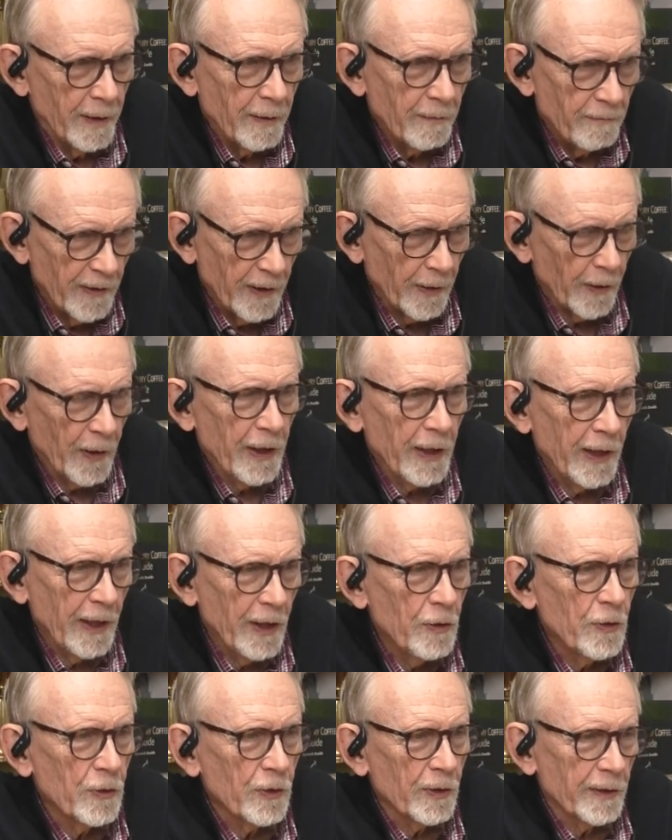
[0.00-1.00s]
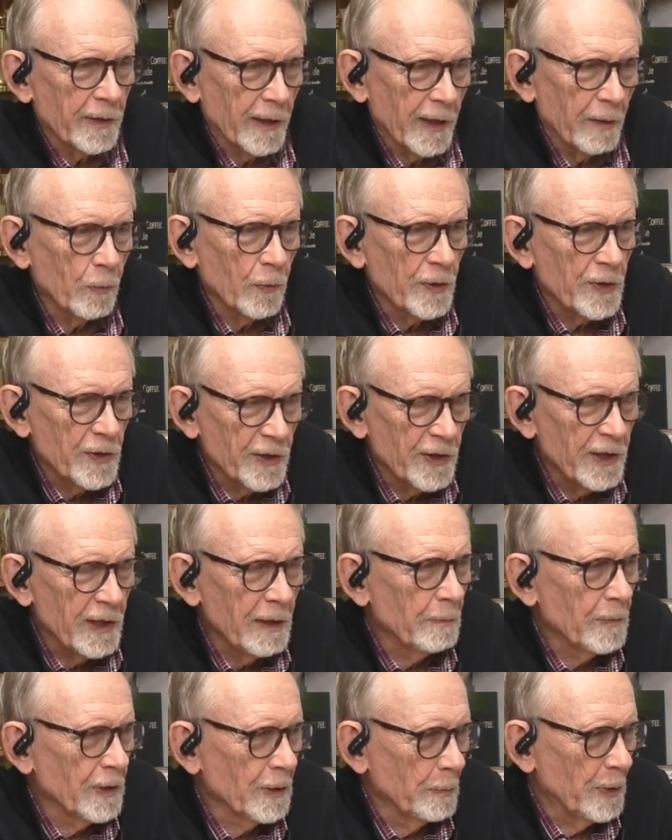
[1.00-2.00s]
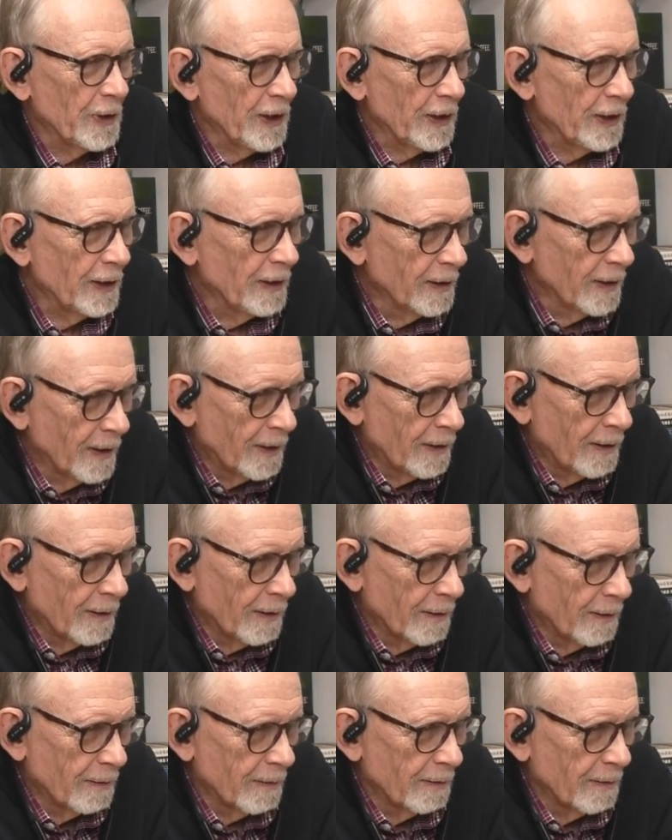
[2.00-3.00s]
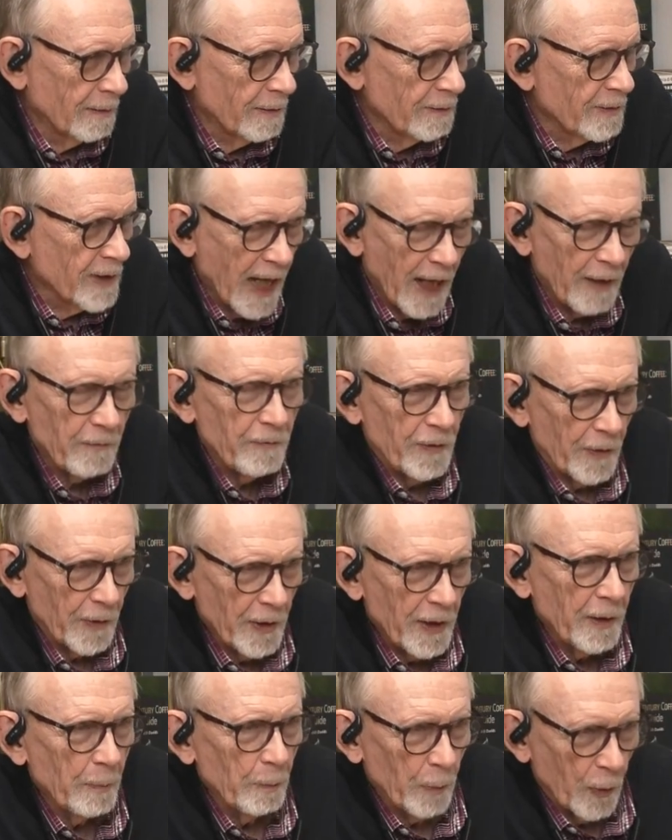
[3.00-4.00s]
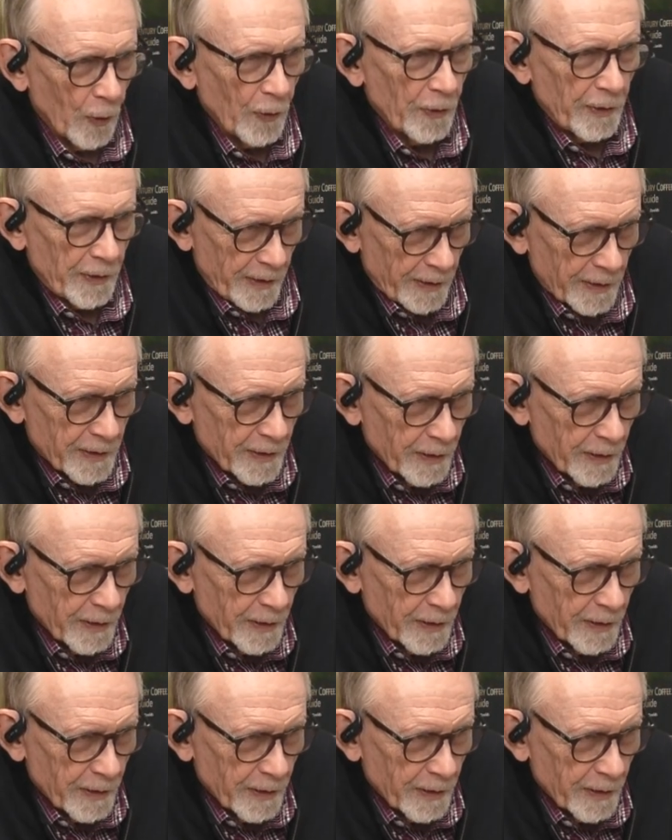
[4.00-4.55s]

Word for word: variation that would seem to be not very important.